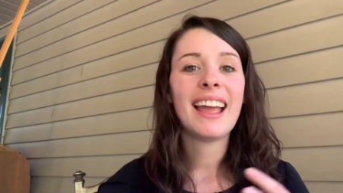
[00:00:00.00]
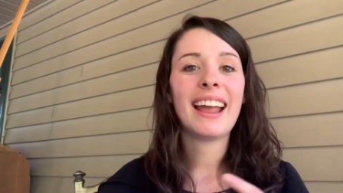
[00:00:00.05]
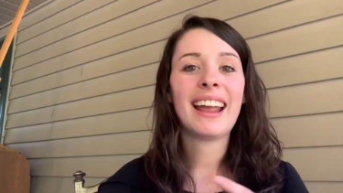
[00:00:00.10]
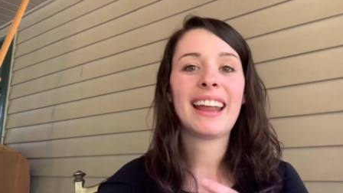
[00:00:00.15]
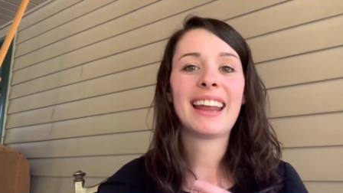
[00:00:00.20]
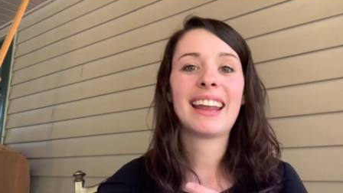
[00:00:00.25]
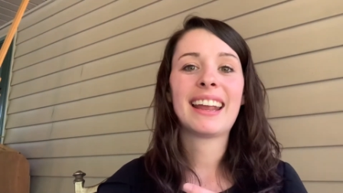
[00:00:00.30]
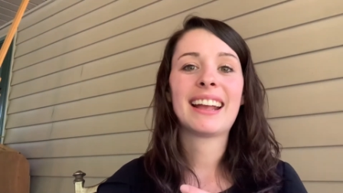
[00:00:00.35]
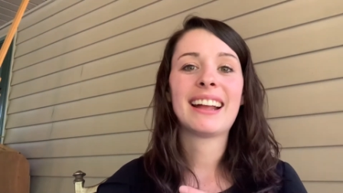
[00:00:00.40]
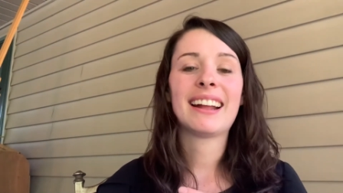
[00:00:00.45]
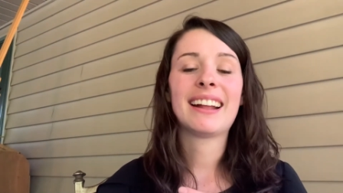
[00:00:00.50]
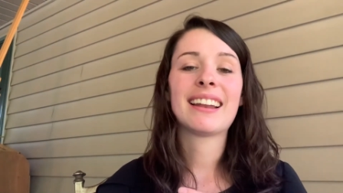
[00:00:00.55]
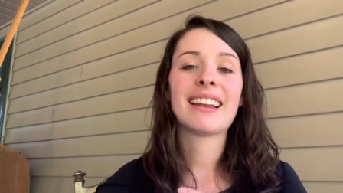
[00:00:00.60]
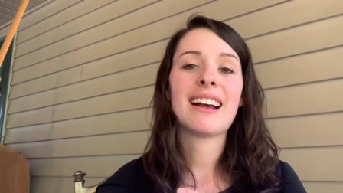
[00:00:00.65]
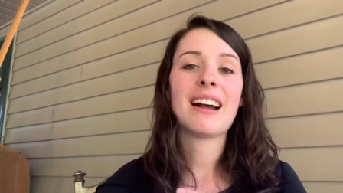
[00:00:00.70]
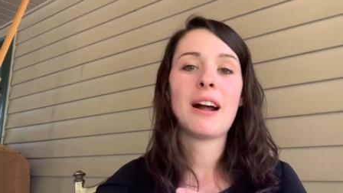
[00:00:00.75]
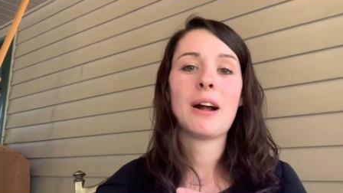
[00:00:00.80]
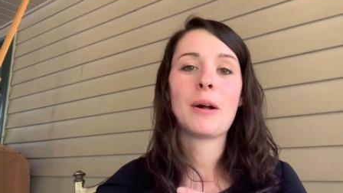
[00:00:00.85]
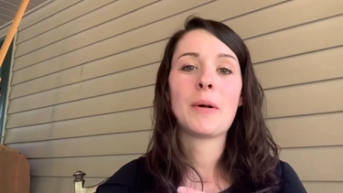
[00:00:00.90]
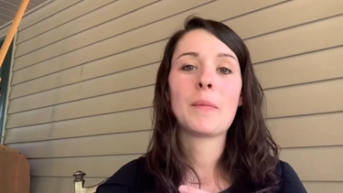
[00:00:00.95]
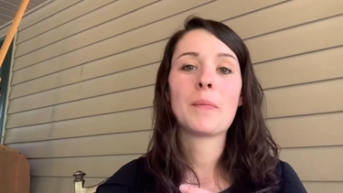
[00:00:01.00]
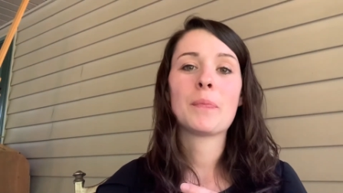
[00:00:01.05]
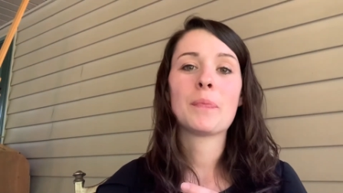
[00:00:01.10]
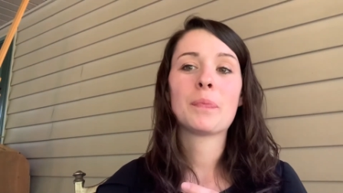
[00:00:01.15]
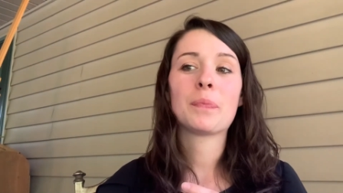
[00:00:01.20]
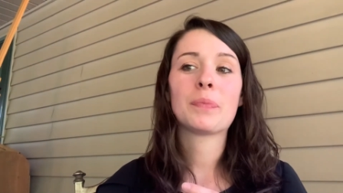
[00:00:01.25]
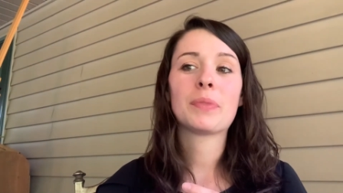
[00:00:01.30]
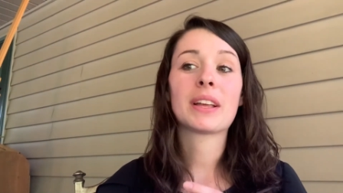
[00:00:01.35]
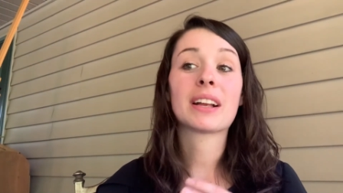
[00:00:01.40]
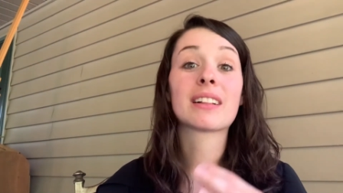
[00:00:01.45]
and um,
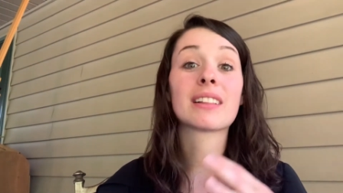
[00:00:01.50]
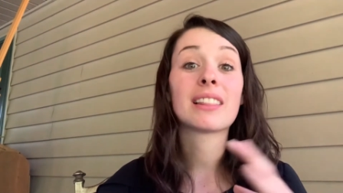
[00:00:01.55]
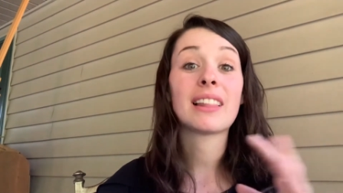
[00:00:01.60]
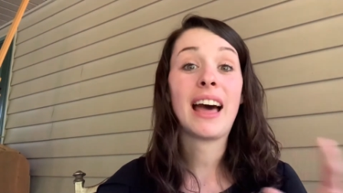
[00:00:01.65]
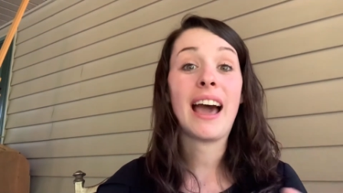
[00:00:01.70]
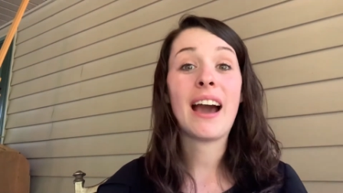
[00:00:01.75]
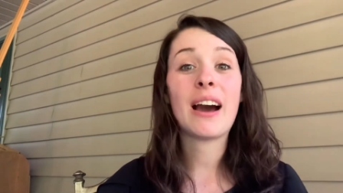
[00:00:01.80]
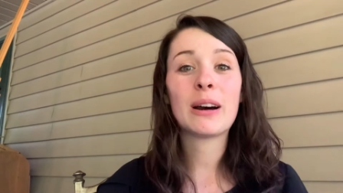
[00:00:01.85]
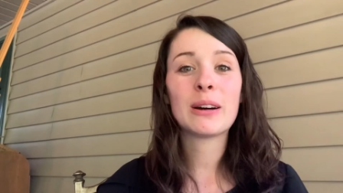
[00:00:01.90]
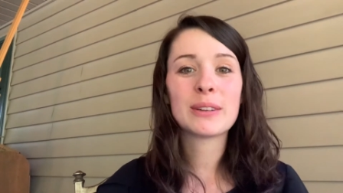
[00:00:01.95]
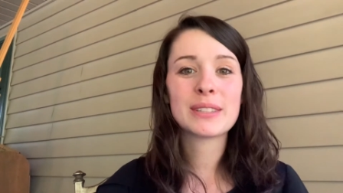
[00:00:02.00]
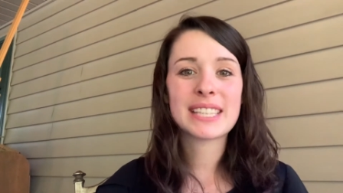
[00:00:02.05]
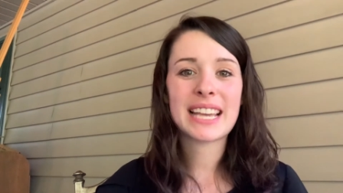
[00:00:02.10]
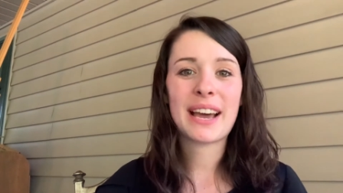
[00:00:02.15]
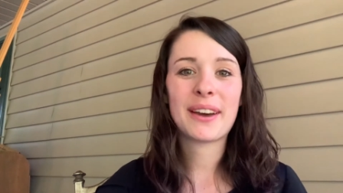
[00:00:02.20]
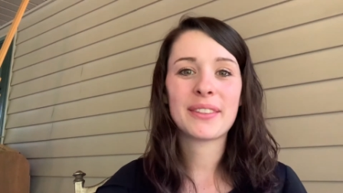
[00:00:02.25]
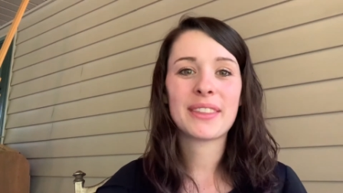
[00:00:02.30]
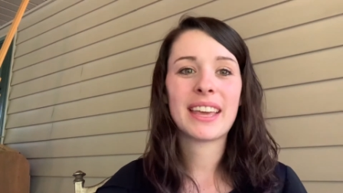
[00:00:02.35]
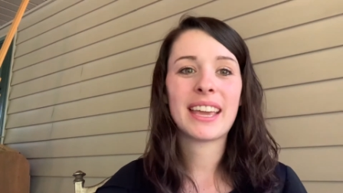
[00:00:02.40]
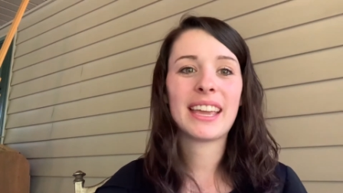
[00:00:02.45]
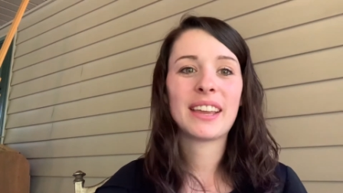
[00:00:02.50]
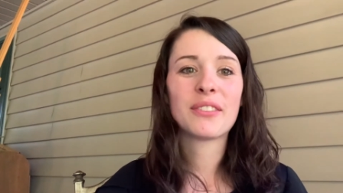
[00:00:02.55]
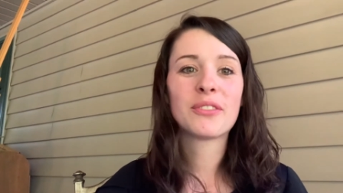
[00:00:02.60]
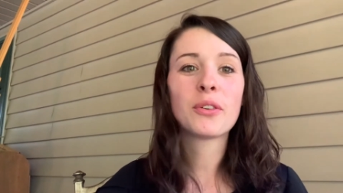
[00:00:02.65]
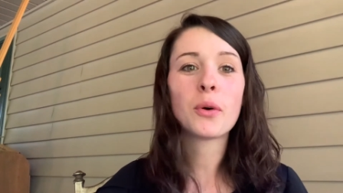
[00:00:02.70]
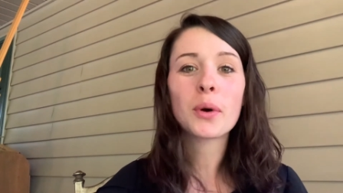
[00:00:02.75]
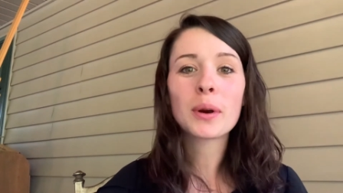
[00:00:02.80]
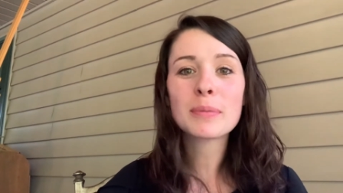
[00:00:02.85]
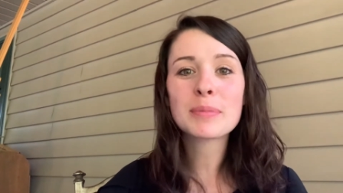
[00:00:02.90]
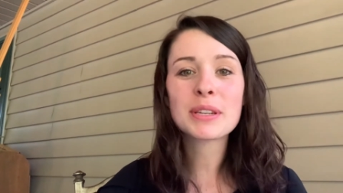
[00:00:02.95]
the clouds, how they
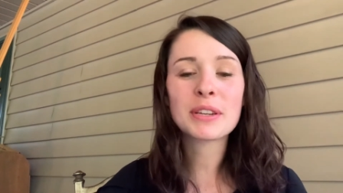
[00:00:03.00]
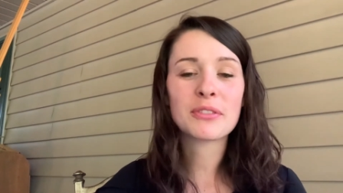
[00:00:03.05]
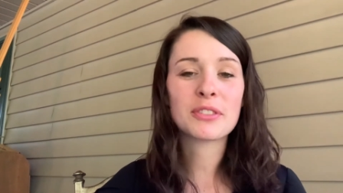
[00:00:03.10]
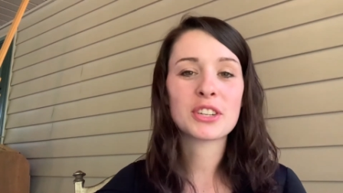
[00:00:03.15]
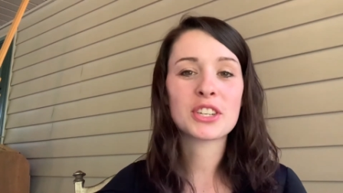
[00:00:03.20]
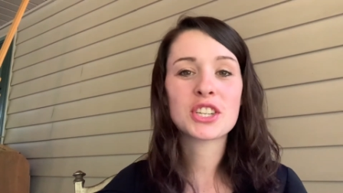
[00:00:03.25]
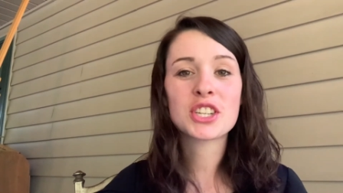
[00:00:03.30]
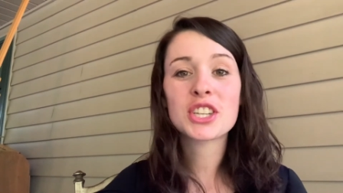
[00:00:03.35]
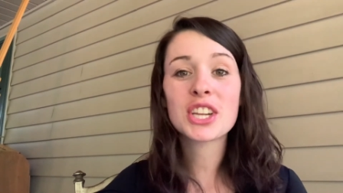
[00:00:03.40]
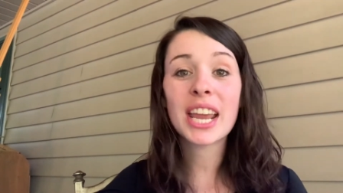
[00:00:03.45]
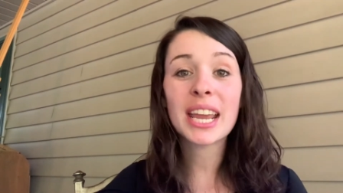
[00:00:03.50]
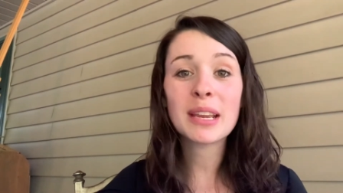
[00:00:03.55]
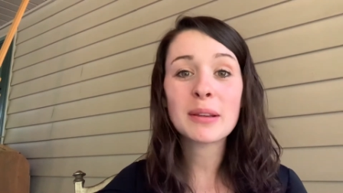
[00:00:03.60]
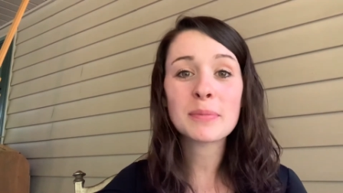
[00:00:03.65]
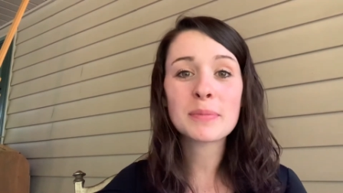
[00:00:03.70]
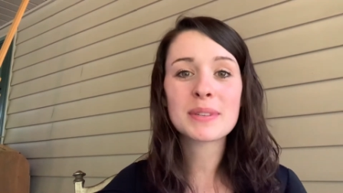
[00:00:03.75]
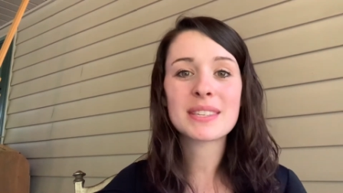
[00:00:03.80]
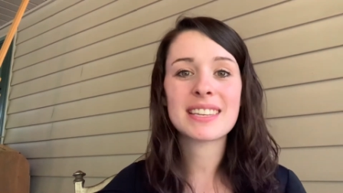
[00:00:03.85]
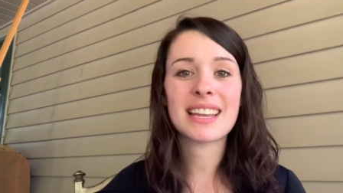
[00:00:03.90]
form different shapes.